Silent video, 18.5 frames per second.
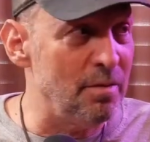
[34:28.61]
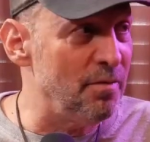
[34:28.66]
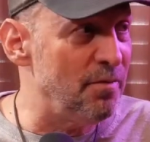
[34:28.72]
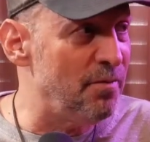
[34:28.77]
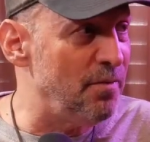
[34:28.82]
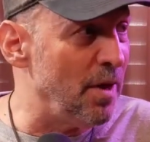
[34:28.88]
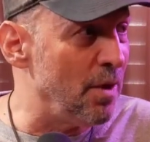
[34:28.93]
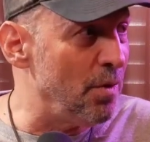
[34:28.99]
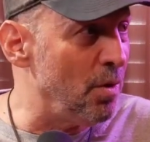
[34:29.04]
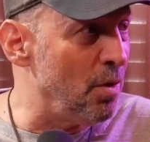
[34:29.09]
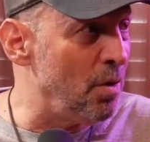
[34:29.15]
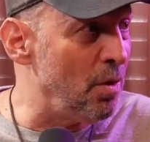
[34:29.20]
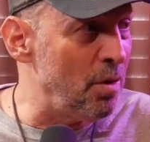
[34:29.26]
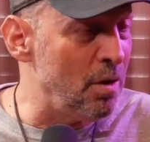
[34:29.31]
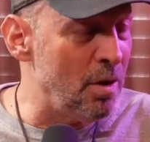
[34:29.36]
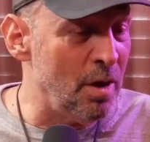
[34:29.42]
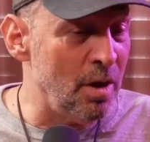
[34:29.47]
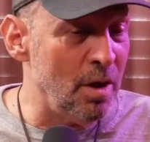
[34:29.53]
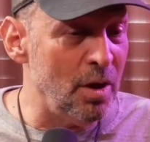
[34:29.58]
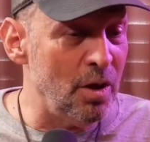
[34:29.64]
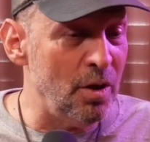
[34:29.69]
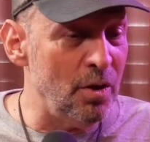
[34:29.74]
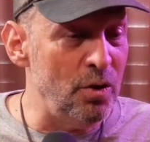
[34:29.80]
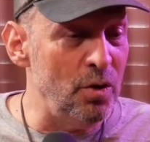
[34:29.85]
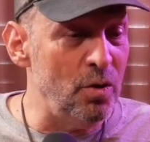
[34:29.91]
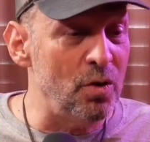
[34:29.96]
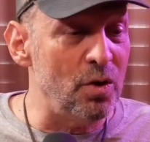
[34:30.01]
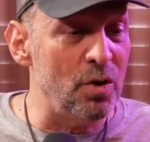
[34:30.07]
federal.
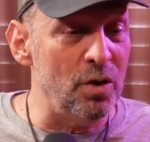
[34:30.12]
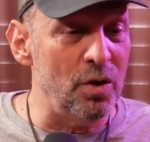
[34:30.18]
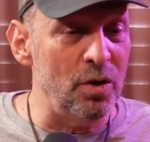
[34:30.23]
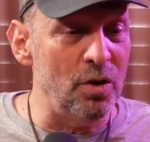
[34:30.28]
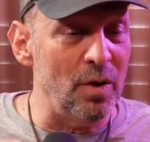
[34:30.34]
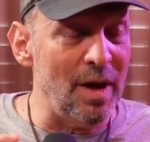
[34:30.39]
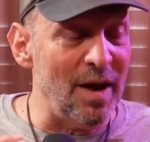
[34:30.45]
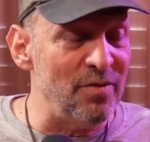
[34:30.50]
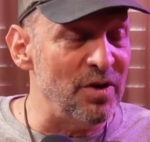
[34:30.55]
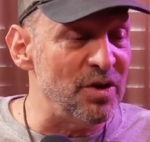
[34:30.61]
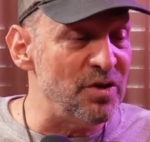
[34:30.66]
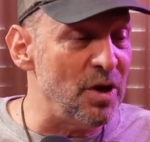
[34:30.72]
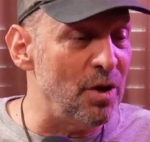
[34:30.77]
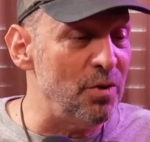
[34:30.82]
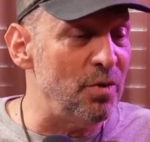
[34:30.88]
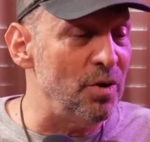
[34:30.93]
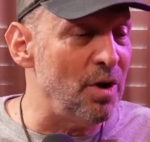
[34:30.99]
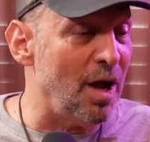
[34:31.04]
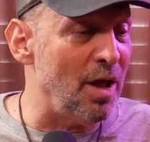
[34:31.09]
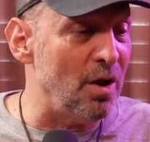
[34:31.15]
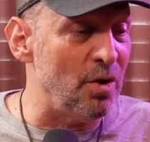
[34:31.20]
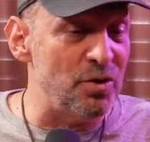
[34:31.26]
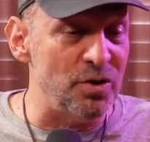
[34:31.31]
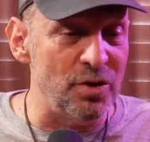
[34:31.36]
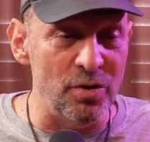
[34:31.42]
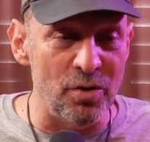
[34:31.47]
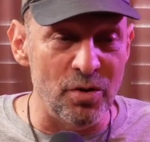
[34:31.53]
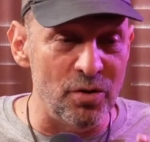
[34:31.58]
You have this
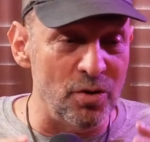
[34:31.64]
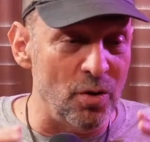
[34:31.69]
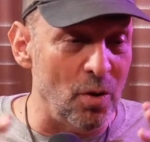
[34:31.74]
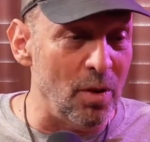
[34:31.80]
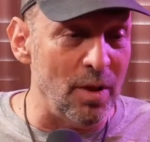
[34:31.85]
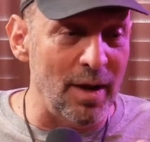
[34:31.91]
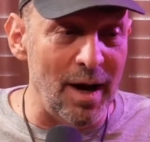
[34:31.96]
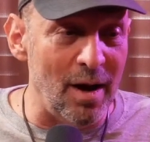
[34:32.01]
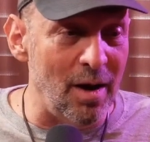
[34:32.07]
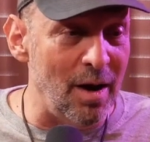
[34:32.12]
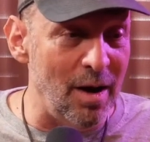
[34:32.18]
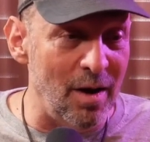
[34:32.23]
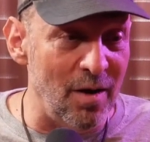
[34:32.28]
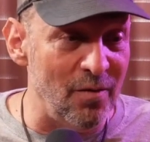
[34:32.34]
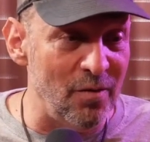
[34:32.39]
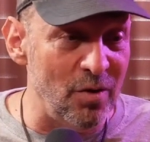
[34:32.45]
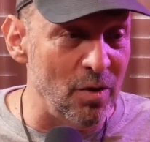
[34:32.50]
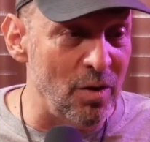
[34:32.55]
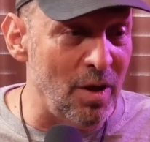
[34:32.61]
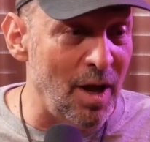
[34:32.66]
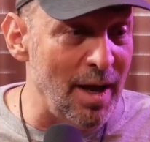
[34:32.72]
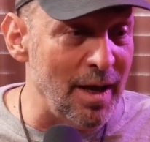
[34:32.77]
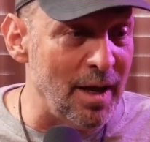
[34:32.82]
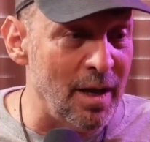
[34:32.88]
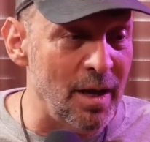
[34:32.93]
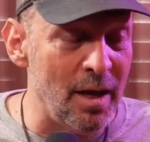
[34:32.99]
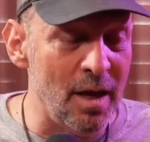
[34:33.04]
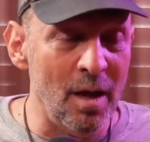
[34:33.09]
$100 and you can dole it out however you
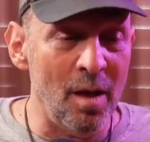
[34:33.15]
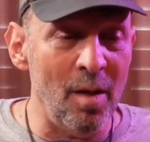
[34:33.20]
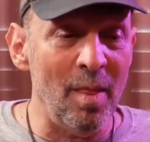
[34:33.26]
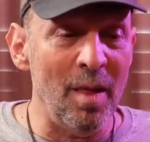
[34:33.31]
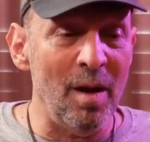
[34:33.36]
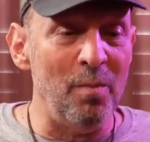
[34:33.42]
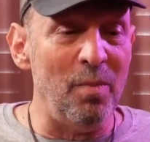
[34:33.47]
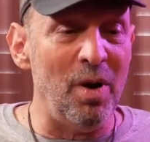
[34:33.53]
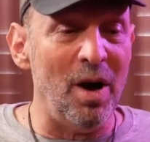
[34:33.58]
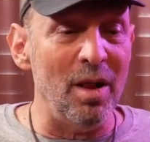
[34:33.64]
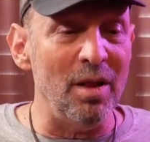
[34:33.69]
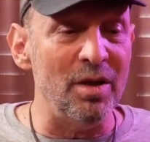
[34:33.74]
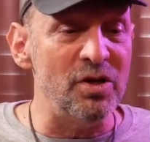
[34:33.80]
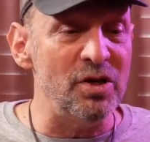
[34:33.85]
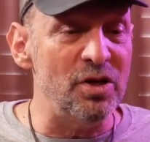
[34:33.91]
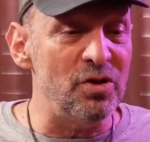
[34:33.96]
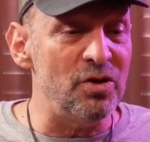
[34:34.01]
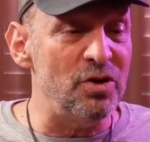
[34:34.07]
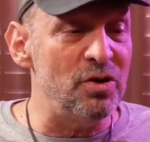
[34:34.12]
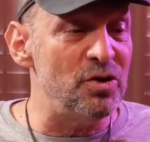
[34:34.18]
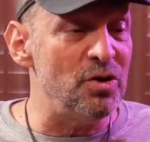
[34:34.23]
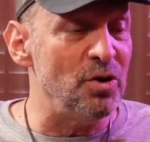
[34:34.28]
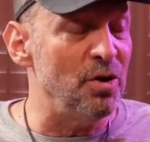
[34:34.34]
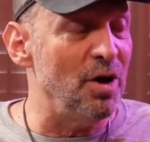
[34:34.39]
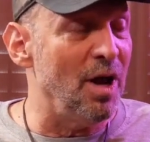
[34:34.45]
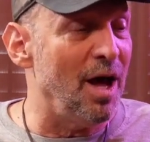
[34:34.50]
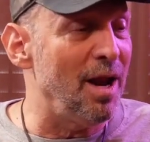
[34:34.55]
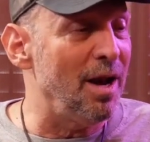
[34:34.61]
like. Politicians
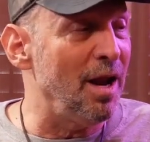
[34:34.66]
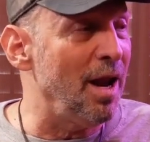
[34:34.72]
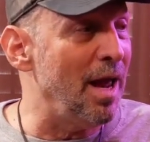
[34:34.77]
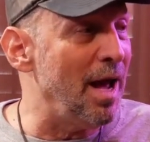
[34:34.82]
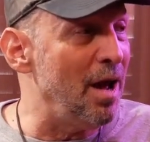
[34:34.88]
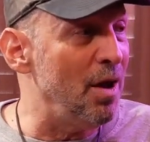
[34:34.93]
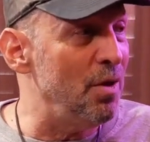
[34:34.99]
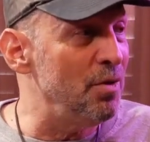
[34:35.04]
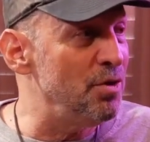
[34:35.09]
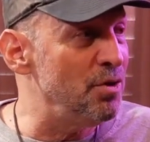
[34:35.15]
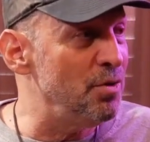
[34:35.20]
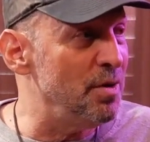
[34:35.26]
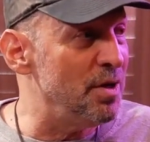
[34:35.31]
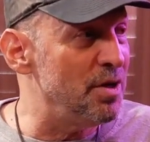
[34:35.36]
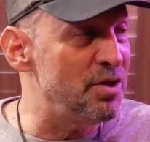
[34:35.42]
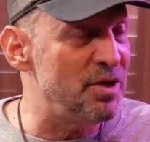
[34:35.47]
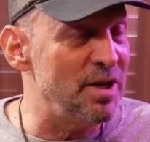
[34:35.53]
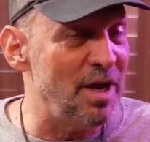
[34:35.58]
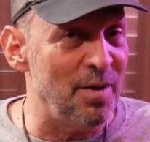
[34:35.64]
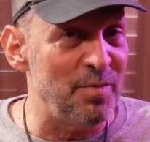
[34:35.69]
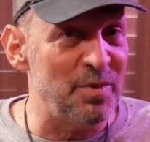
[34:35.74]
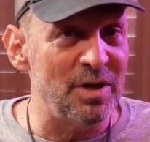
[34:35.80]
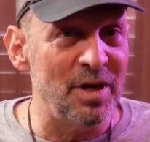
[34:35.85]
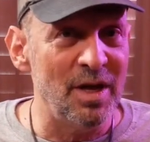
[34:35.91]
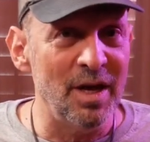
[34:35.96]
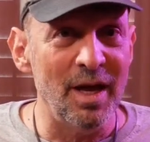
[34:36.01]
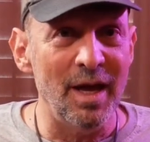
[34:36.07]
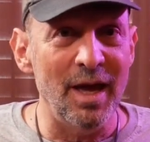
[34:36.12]
are not allowed to accept
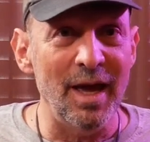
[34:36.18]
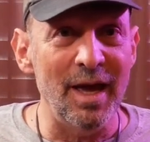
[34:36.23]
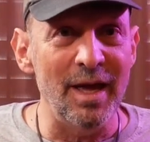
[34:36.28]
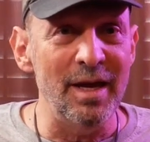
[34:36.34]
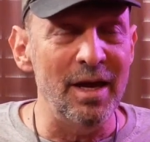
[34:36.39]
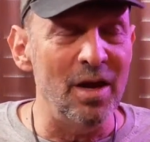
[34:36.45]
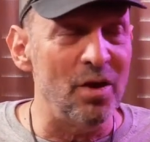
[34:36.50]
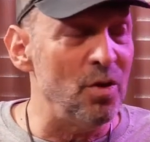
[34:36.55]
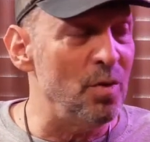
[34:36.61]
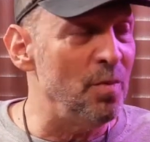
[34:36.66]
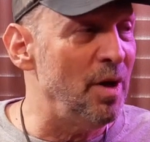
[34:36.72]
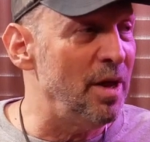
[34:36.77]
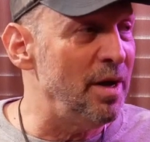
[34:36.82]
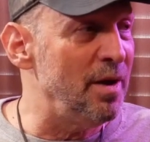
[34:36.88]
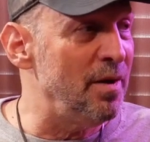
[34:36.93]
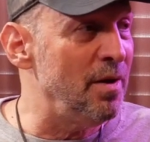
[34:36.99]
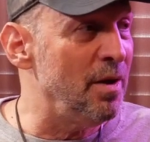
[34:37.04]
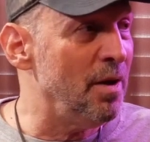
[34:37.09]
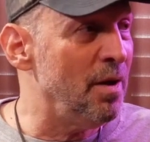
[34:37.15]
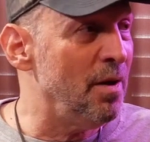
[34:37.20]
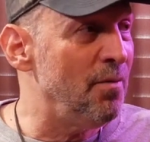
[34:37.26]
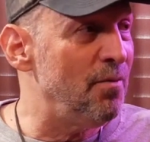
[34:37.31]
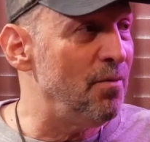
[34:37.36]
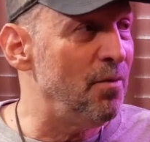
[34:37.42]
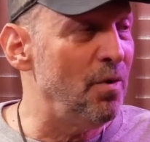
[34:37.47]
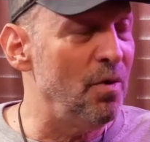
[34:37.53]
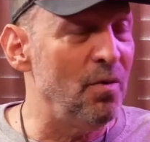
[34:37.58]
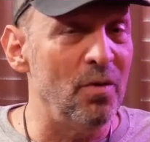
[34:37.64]
any other money
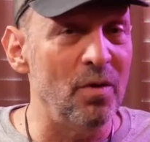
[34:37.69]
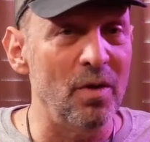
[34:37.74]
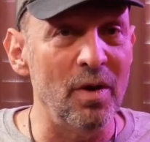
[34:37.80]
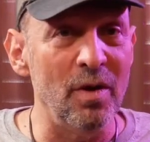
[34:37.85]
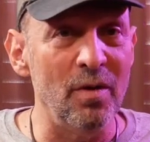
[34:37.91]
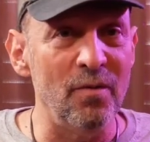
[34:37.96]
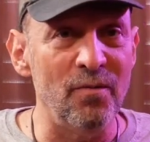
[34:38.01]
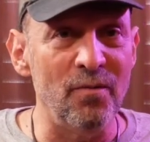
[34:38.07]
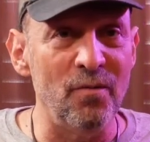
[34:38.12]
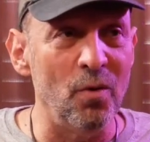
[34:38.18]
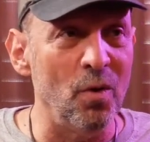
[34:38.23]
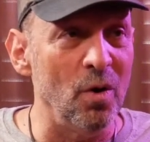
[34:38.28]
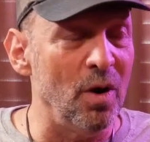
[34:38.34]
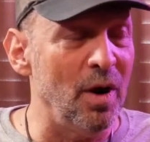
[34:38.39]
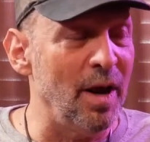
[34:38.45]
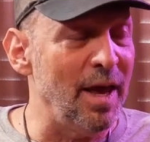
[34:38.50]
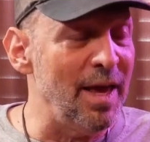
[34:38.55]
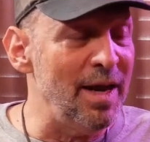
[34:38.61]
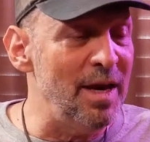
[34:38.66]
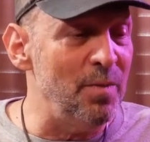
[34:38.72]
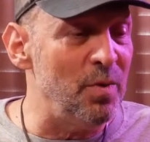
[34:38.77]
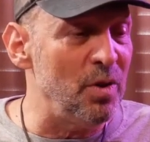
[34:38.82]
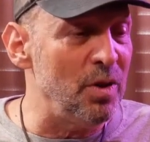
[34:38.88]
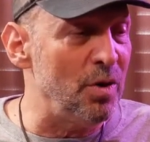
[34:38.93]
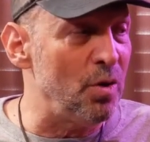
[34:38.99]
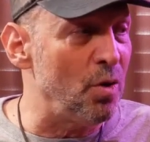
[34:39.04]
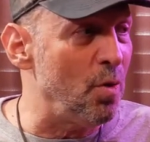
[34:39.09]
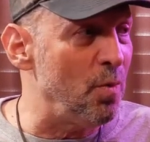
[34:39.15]
for any
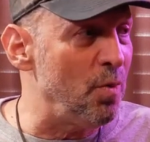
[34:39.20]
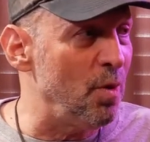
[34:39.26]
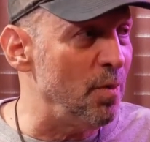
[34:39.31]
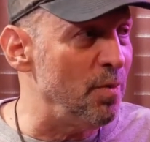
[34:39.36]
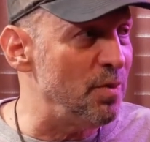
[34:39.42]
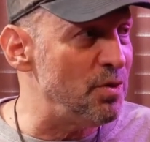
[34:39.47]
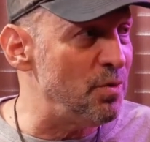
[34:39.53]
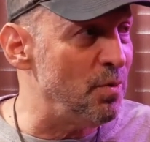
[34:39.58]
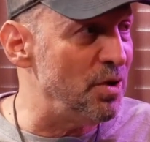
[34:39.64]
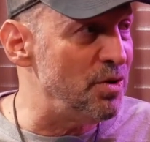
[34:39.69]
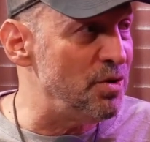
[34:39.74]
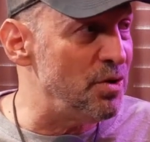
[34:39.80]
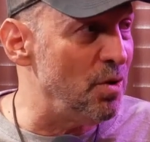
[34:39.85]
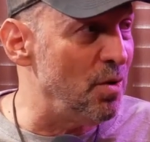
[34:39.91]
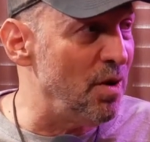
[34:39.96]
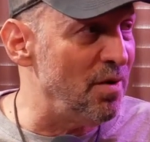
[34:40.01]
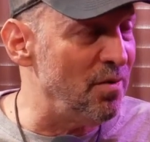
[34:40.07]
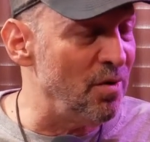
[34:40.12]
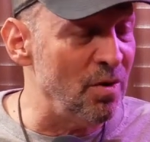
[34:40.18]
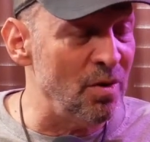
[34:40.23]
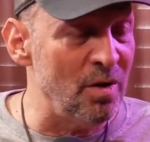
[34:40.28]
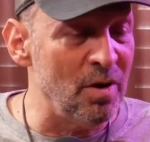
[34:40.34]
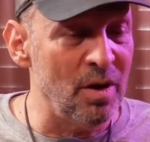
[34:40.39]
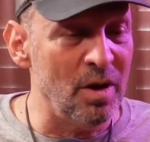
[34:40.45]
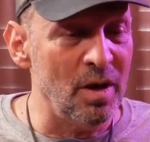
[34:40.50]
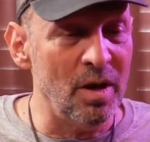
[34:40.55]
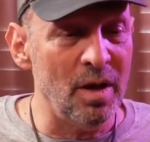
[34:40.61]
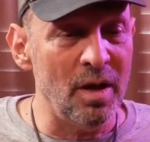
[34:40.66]
political purpose whatsoever,
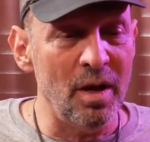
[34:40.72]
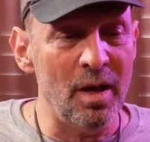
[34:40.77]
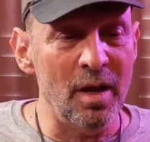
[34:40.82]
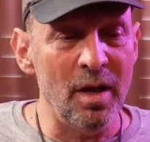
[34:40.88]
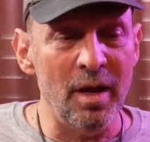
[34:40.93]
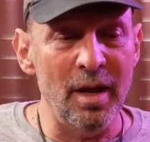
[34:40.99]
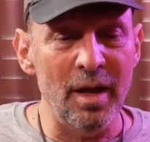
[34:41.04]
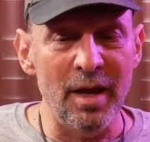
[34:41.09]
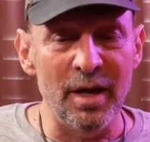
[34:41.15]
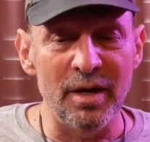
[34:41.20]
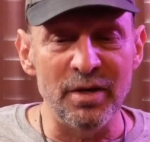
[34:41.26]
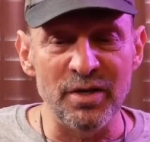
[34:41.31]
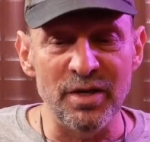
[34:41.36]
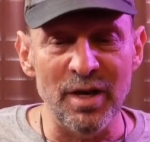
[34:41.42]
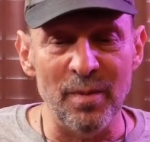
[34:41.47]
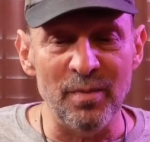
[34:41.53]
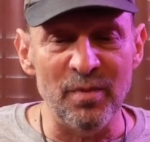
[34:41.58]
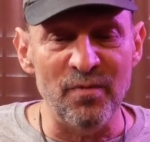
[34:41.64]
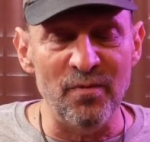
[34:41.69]
except